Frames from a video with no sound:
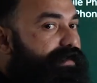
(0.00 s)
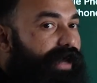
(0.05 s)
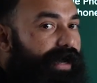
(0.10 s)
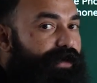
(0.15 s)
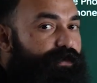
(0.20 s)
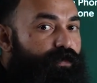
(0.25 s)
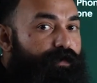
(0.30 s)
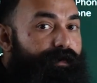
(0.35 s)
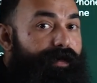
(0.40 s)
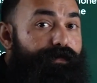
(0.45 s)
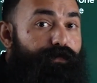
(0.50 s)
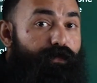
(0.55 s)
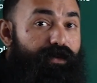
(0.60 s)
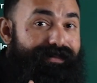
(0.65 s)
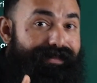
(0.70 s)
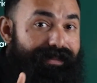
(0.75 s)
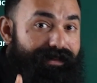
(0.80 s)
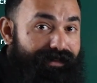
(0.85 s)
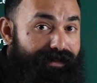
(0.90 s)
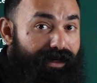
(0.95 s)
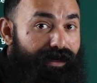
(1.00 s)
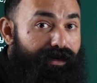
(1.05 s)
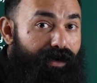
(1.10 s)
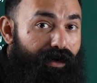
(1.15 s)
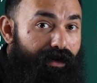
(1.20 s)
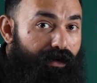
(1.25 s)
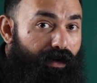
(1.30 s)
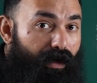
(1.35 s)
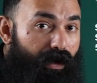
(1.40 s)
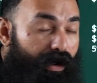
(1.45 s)
that will be for
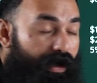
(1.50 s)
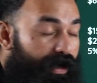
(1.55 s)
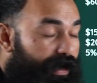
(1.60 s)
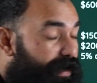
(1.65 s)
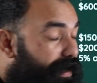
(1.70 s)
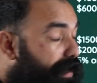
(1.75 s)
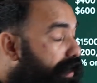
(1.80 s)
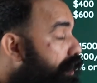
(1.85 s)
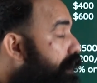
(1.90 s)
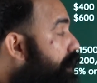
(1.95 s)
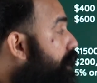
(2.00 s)
$600,